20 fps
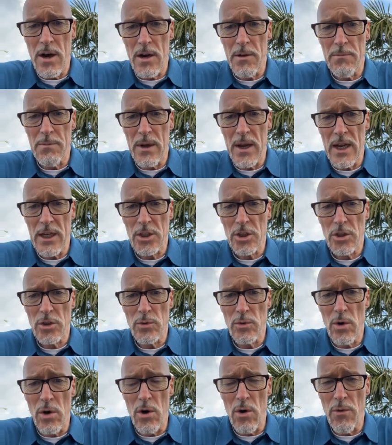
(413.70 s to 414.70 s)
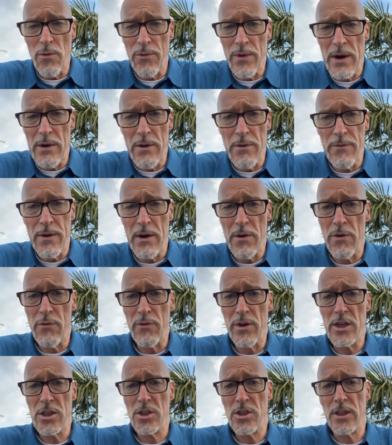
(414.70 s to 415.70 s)
God bless you all very,
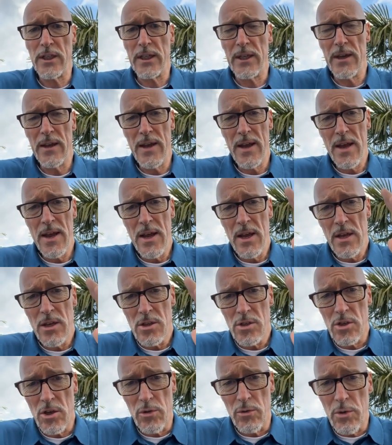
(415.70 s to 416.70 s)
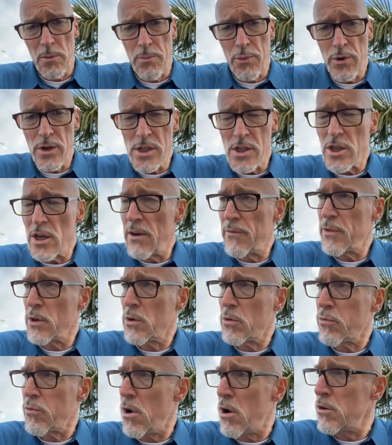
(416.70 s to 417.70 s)
very richly. So the preaching
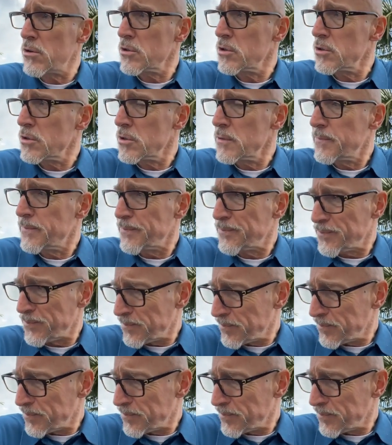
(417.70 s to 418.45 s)
of the cross,